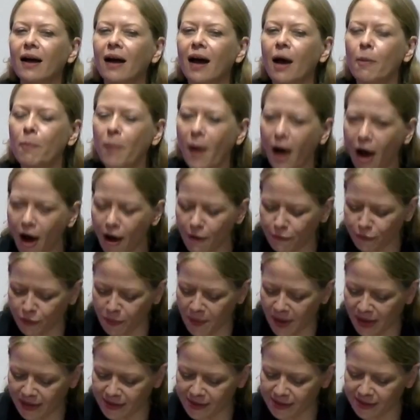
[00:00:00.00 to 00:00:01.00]
Apart from
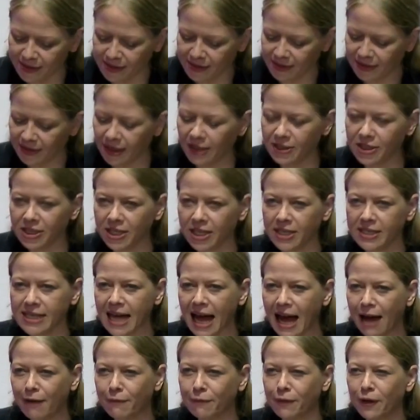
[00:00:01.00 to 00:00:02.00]
us, Londoners
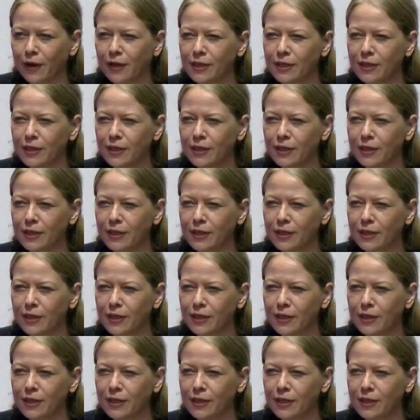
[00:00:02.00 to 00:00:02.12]
have